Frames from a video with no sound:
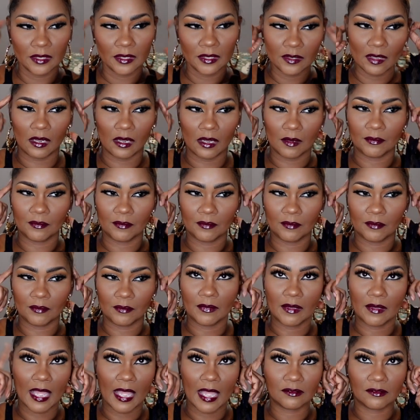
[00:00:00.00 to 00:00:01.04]

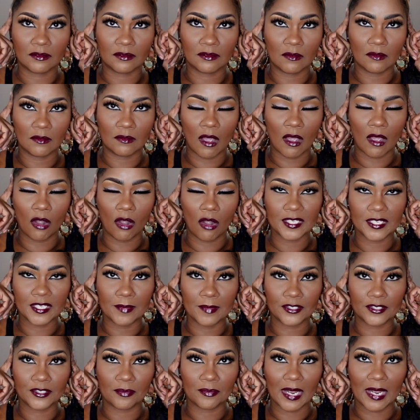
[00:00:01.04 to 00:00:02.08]
I always
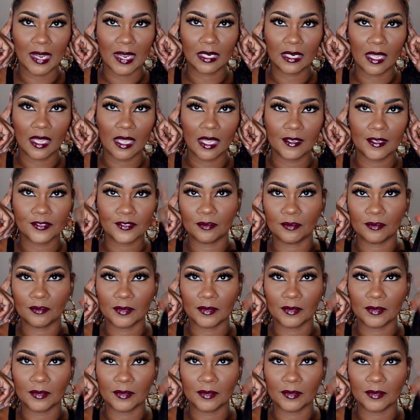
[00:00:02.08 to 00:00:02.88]
measure my clients from